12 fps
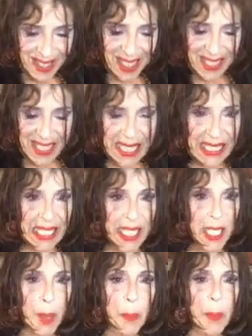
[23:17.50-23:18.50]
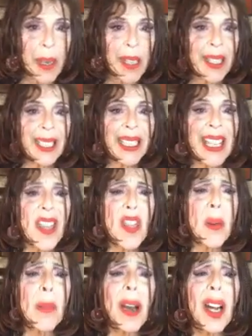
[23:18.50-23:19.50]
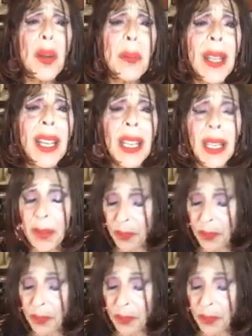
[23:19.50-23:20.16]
as he lit up the Barbie.